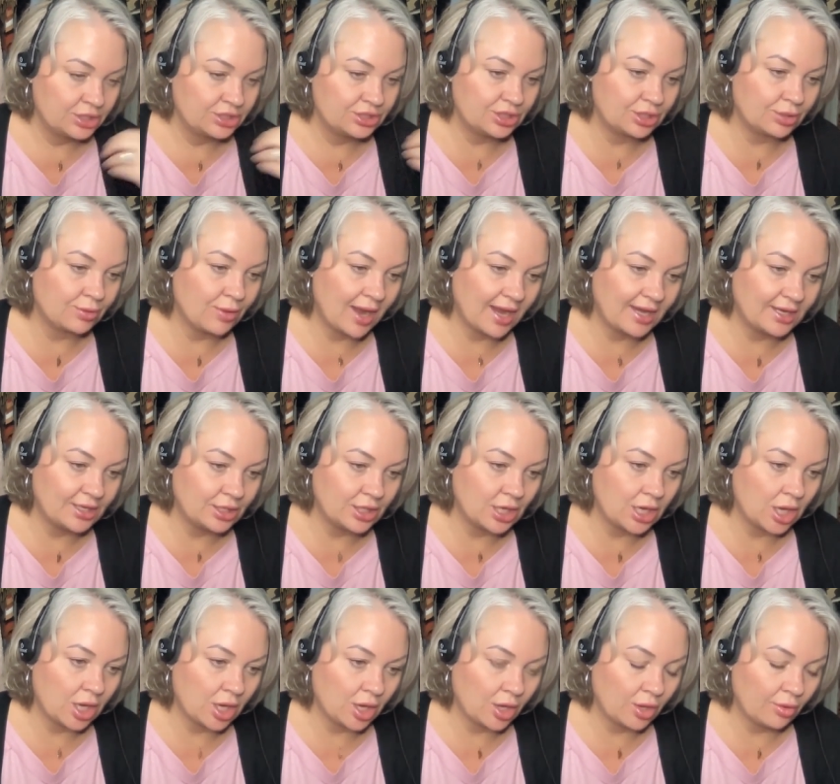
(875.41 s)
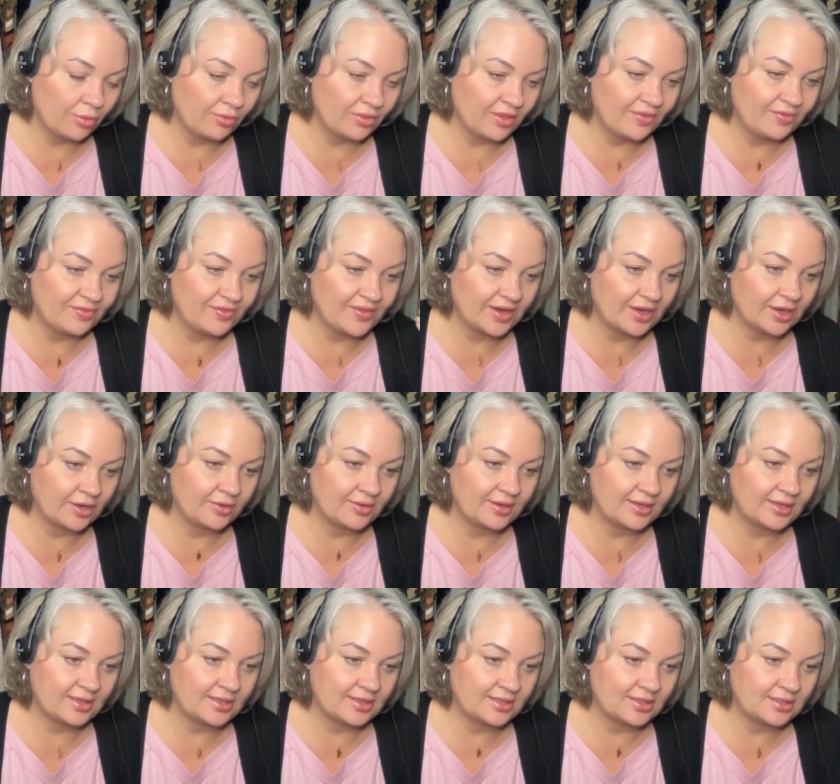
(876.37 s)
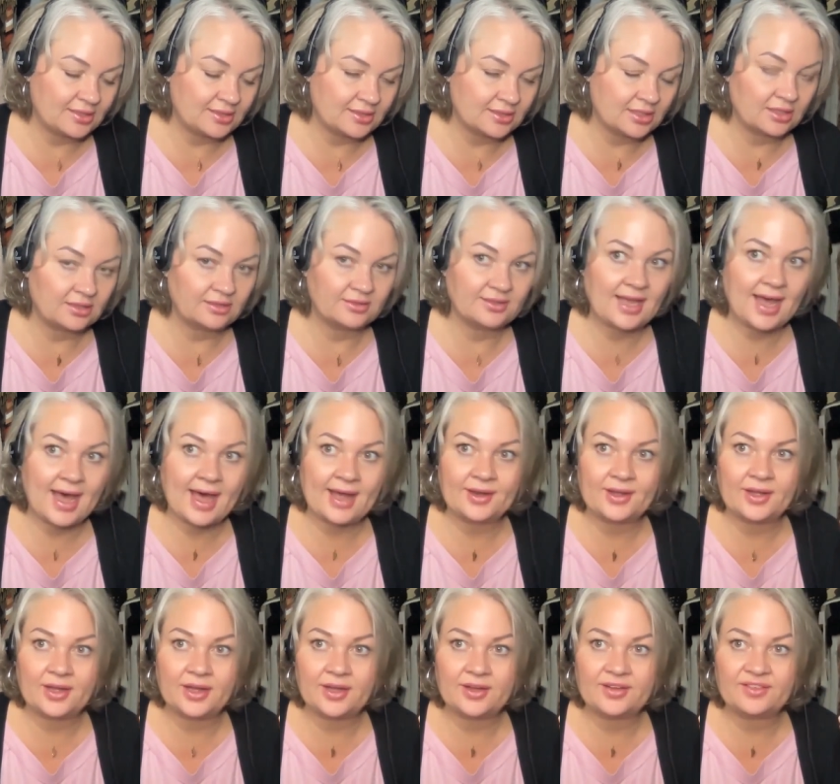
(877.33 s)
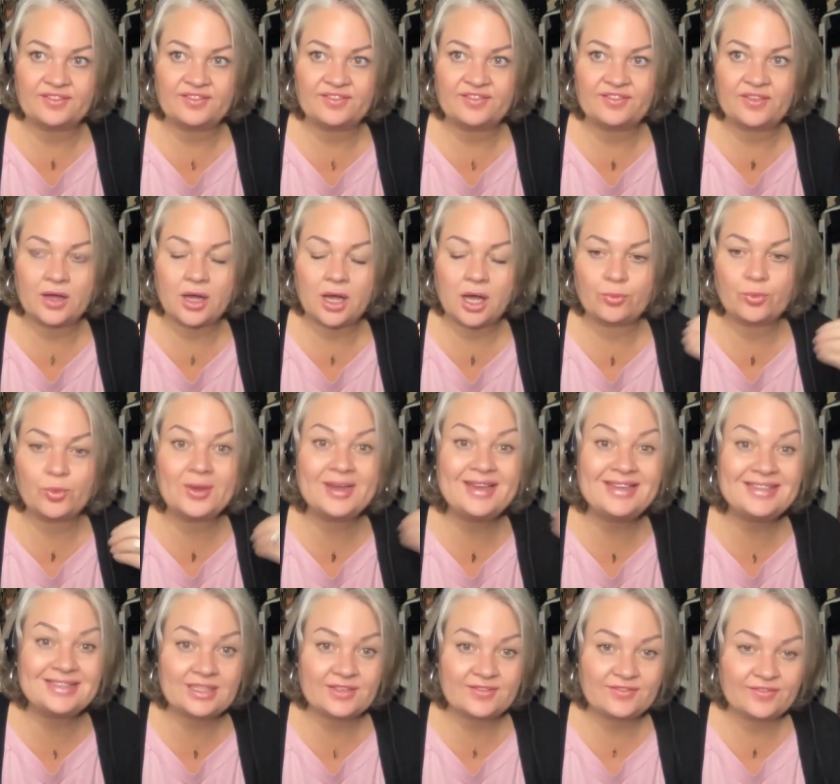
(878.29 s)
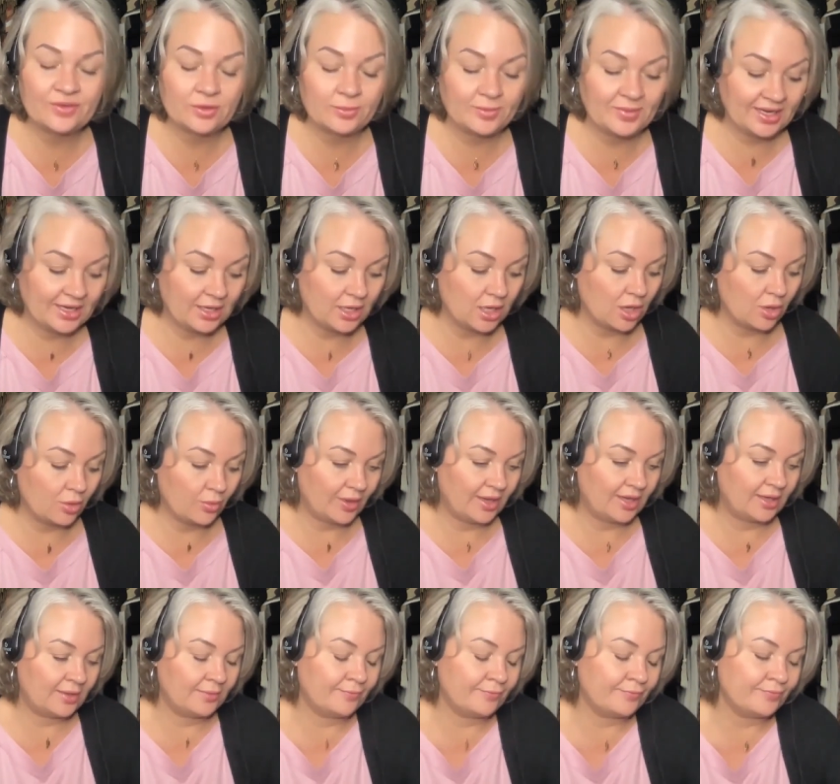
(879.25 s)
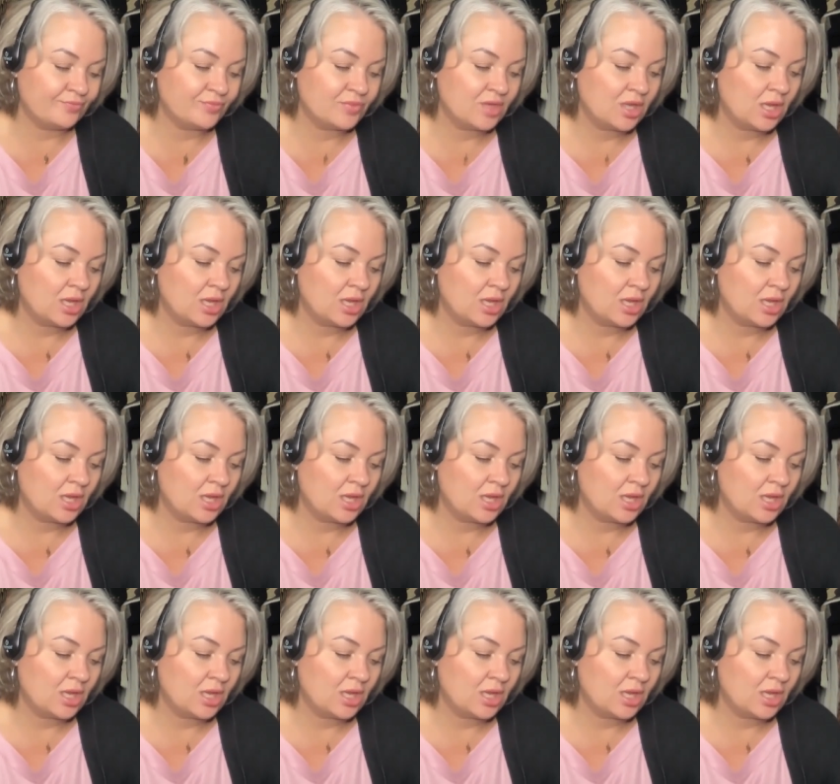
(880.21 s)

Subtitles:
So I know that there is a lot of reason for me going.